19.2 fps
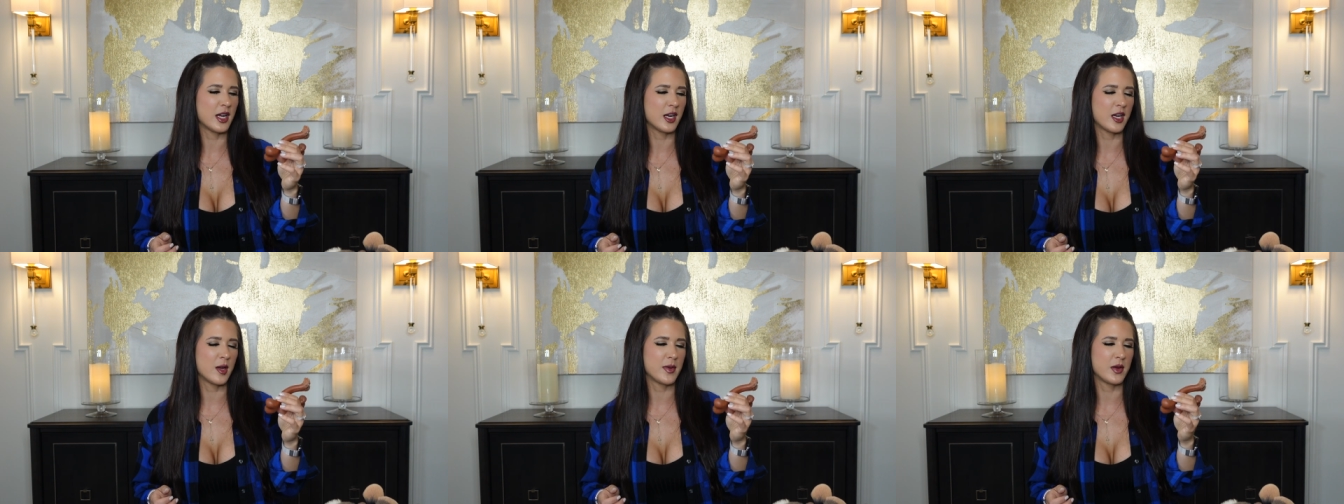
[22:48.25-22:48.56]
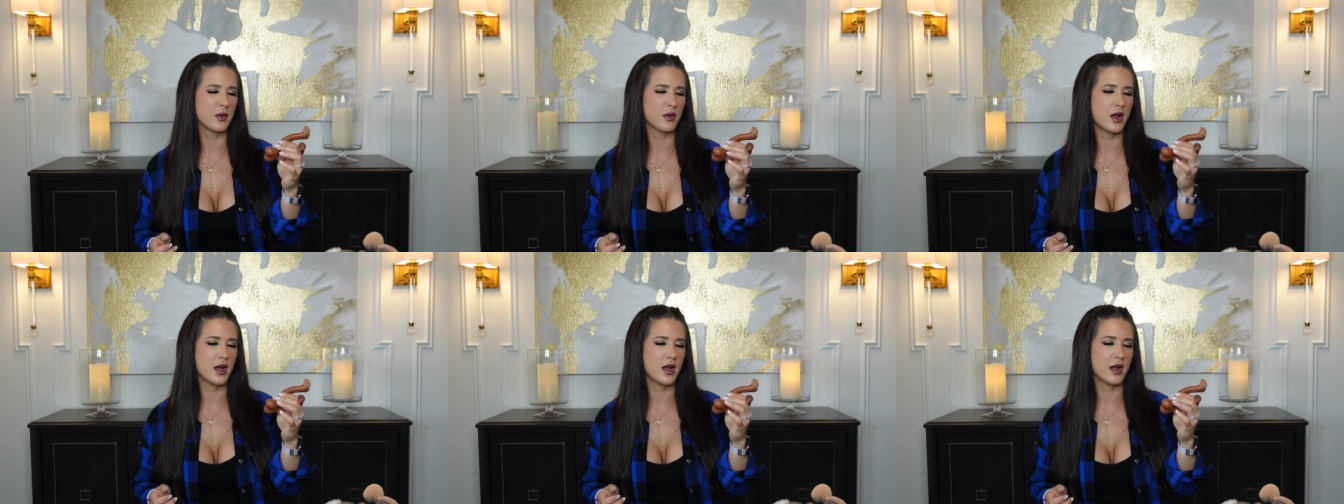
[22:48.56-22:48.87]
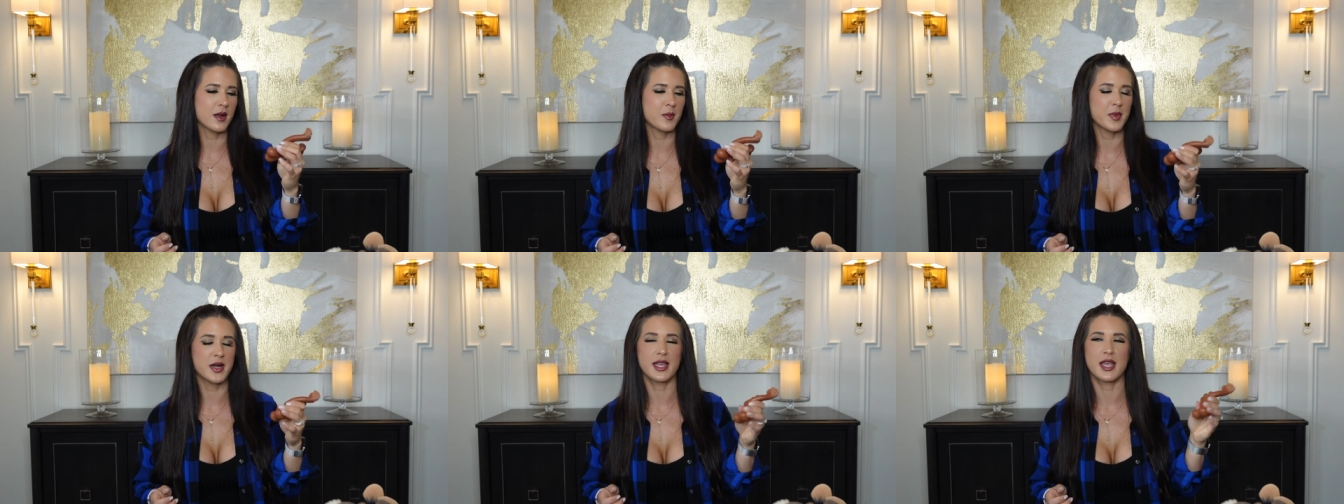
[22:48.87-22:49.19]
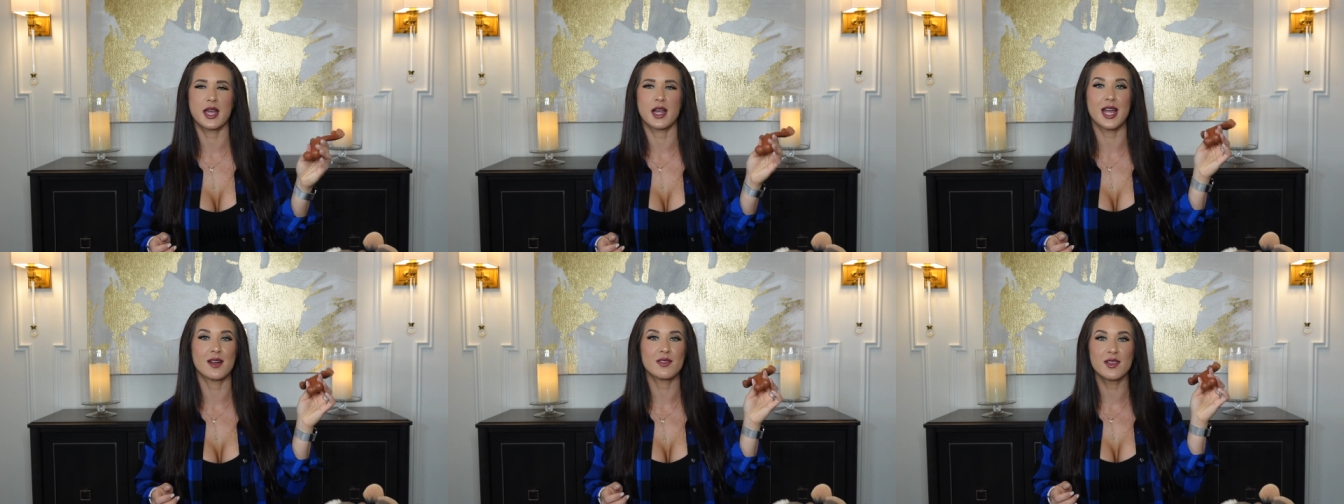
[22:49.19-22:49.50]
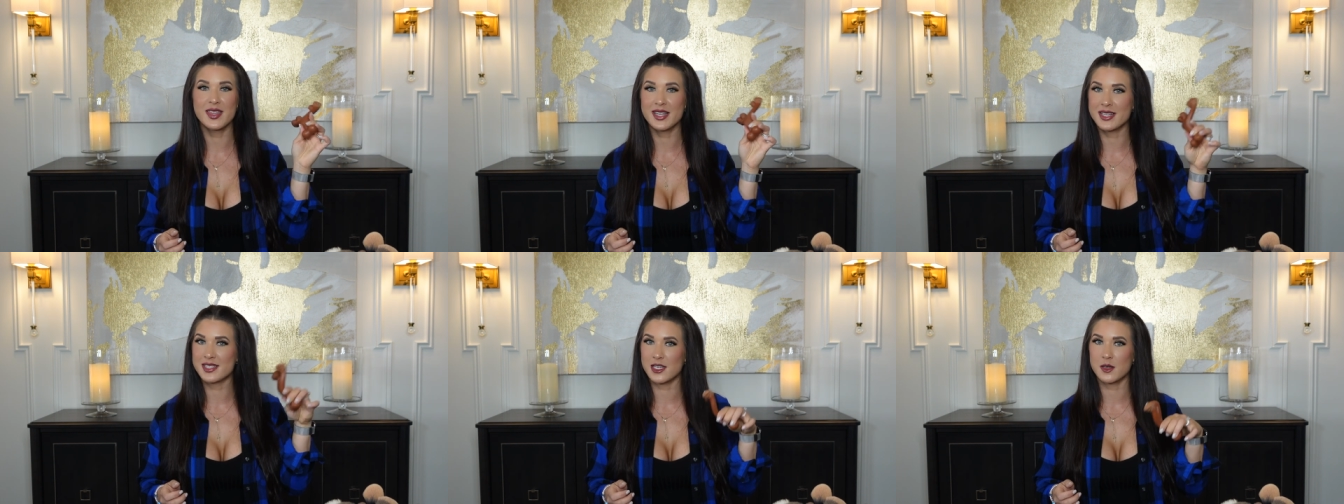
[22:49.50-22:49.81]
I could be wrong, but again,
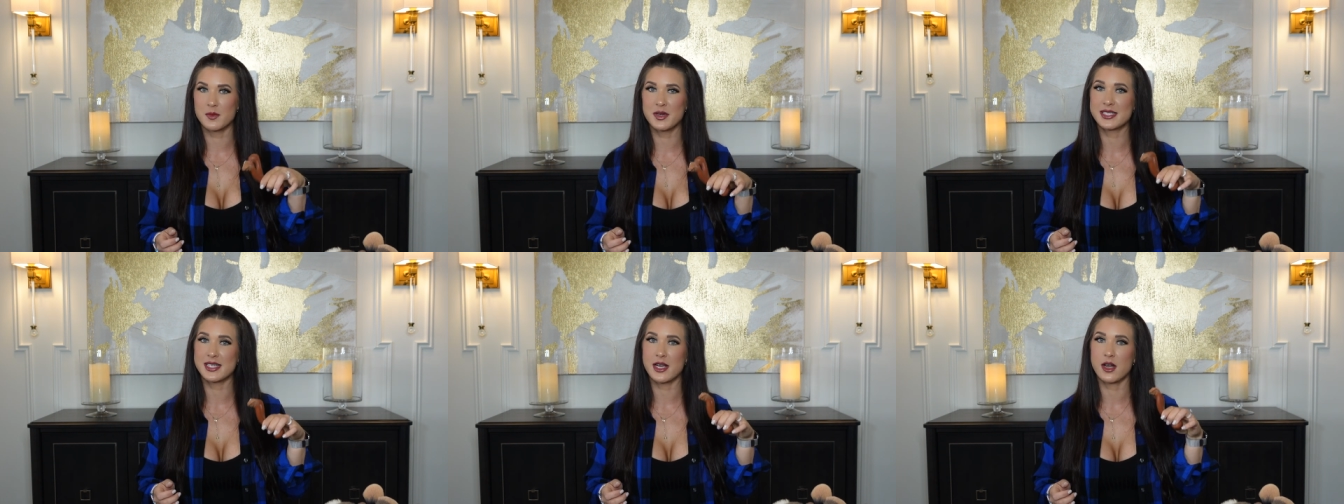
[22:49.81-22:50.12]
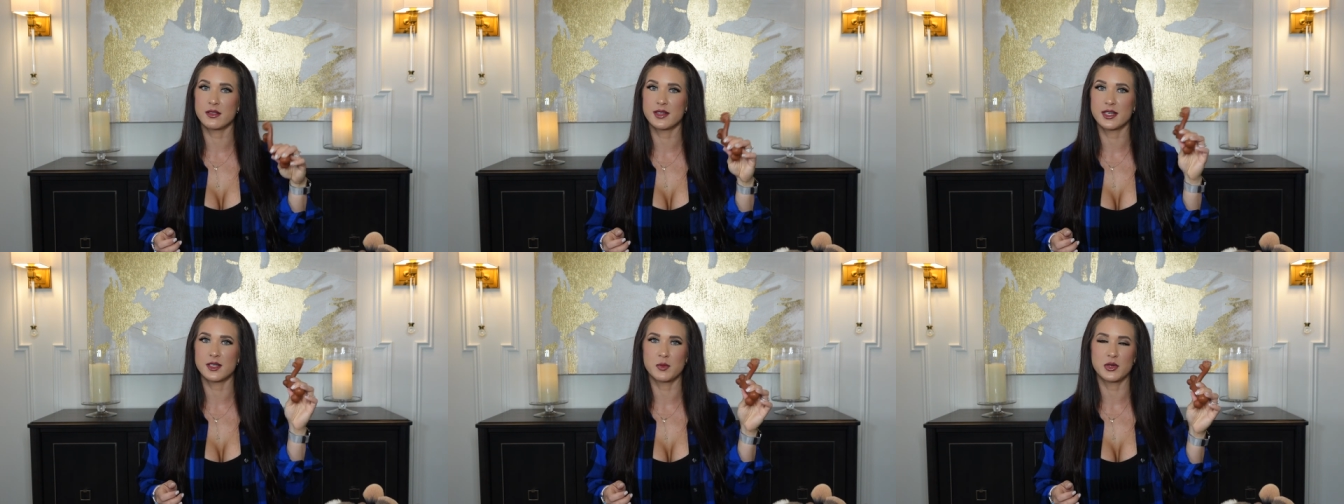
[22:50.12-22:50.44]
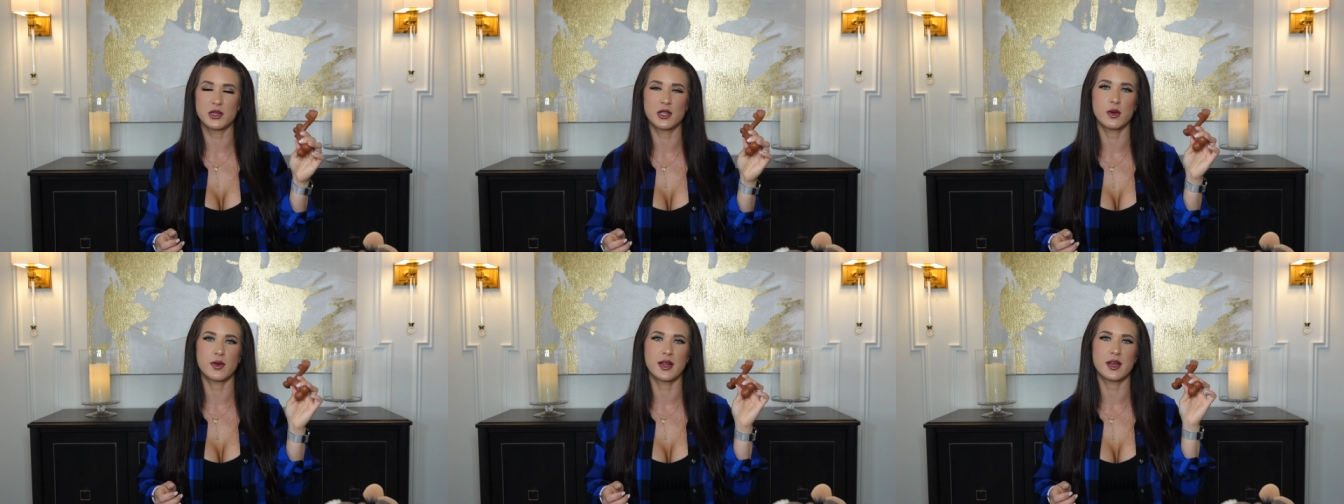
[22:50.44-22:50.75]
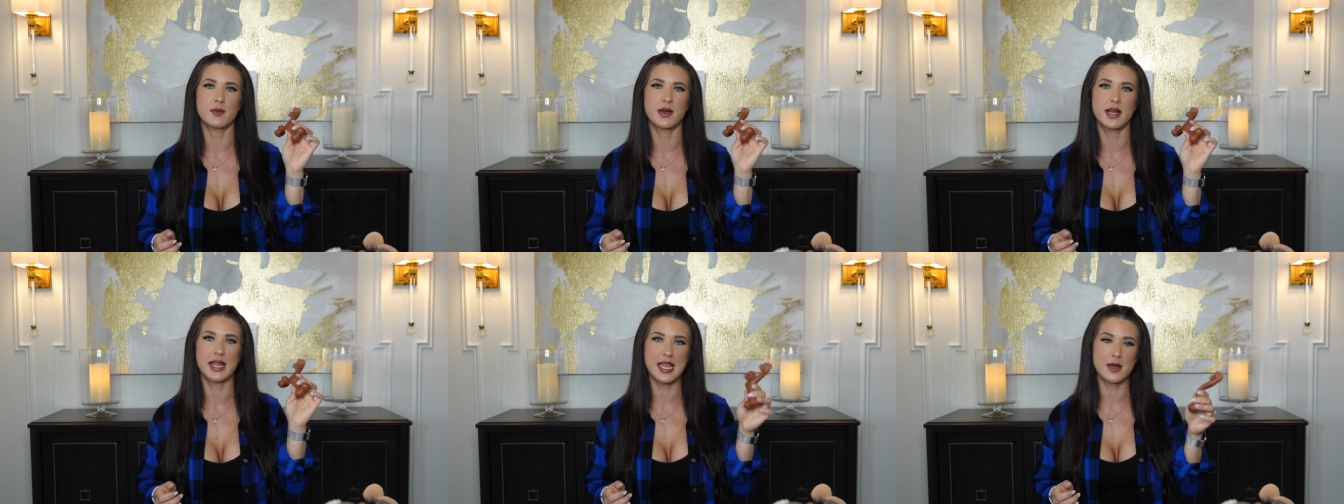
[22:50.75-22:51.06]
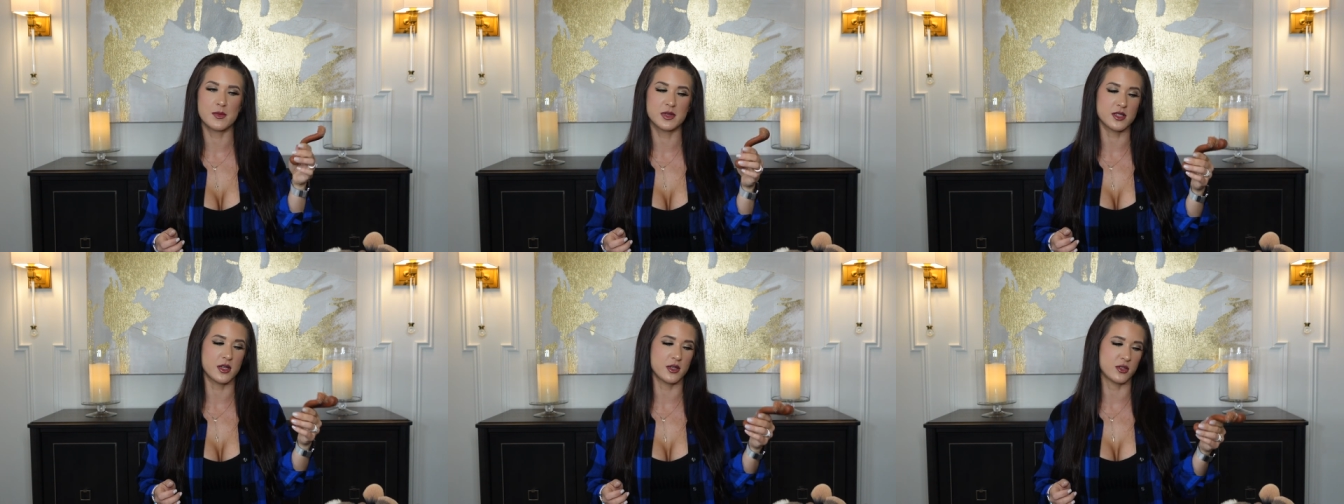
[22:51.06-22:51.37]
everything is gonna be down linked below in my
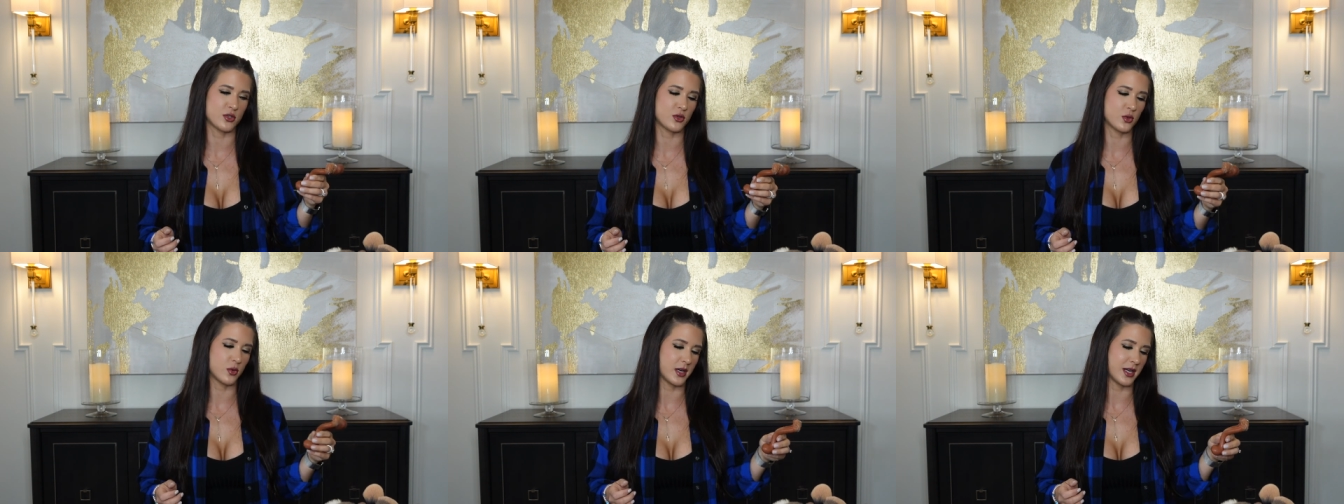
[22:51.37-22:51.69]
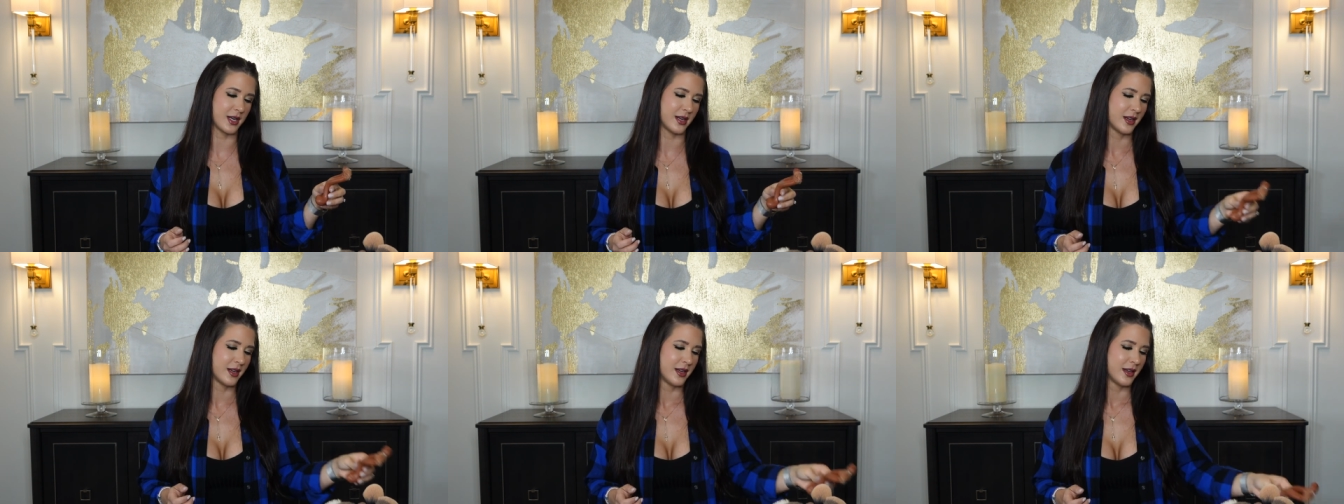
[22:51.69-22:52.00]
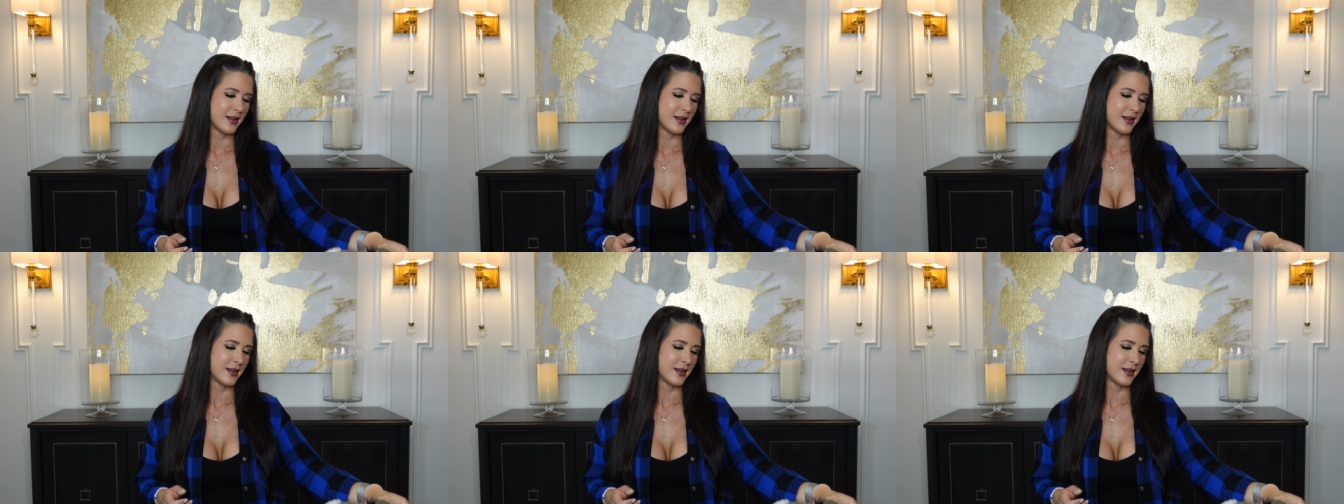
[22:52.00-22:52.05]
Amazon store.